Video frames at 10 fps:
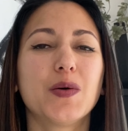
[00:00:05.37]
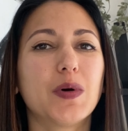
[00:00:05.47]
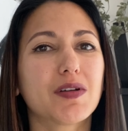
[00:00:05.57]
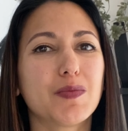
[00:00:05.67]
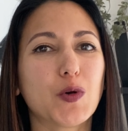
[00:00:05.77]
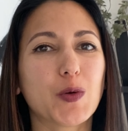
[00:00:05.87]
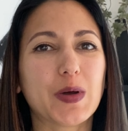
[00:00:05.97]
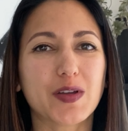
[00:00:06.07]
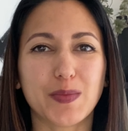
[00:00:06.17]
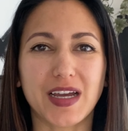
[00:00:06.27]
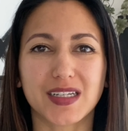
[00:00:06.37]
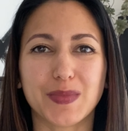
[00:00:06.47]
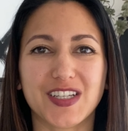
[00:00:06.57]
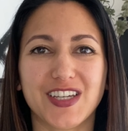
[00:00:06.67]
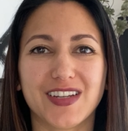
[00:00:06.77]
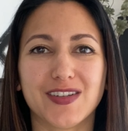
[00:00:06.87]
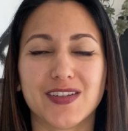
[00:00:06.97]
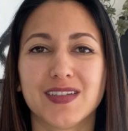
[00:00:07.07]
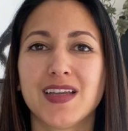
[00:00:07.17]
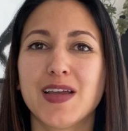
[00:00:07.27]
welcome back to my
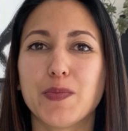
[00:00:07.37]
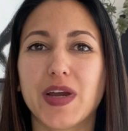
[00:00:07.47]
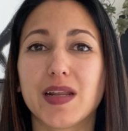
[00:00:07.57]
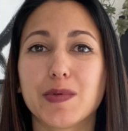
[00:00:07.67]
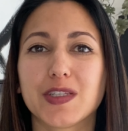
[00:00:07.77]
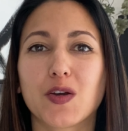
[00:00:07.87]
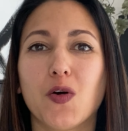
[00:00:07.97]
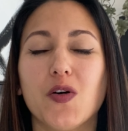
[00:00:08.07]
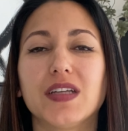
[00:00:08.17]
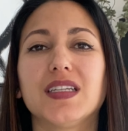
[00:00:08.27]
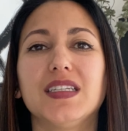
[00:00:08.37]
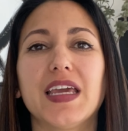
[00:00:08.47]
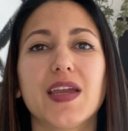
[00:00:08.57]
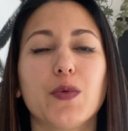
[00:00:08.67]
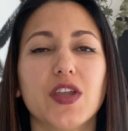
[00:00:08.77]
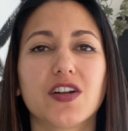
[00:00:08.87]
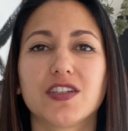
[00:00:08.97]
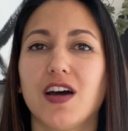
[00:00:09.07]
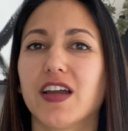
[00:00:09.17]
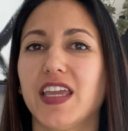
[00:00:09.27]
channel. My name is Nicole and today we are
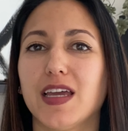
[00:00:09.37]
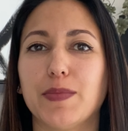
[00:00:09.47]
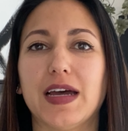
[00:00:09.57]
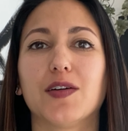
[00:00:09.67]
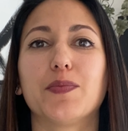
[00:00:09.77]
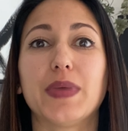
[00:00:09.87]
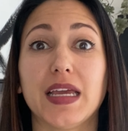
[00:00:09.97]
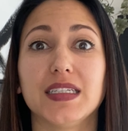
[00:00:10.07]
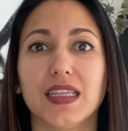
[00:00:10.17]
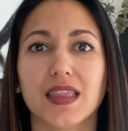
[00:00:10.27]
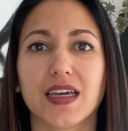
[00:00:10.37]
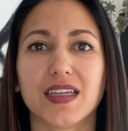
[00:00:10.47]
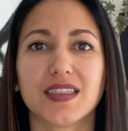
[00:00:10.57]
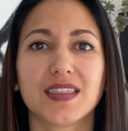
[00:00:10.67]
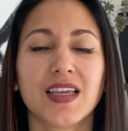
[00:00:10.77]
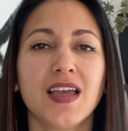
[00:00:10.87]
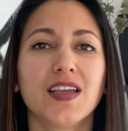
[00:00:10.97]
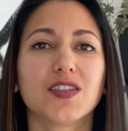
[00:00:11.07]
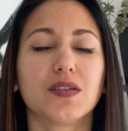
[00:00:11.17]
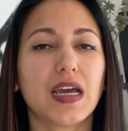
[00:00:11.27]
talking about pendant lights.
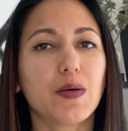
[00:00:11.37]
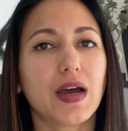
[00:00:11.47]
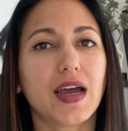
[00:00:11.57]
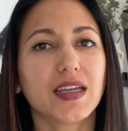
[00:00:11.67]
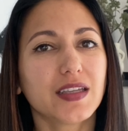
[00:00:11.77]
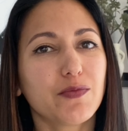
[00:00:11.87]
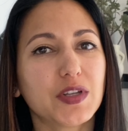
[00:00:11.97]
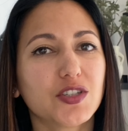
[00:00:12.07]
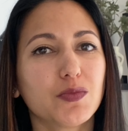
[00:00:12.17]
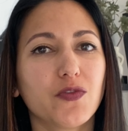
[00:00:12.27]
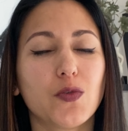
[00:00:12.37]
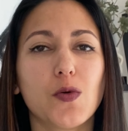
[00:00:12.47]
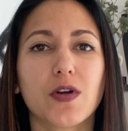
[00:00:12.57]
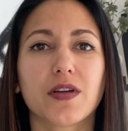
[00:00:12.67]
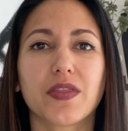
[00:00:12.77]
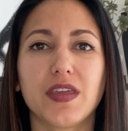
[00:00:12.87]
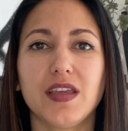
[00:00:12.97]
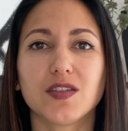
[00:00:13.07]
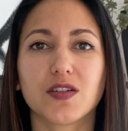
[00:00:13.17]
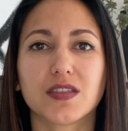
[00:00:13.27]
So now, as I've mentioned before,
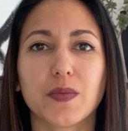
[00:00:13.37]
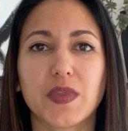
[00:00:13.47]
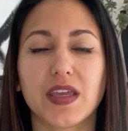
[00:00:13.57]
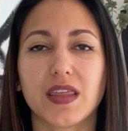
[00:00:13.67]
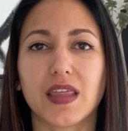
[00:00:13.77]
these are something